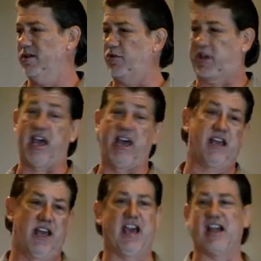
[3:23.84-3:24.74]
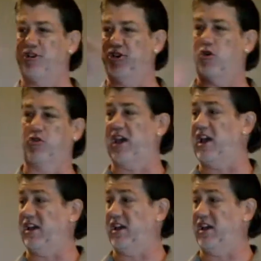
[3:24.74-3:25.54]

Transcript: okay? Hey, are you okay?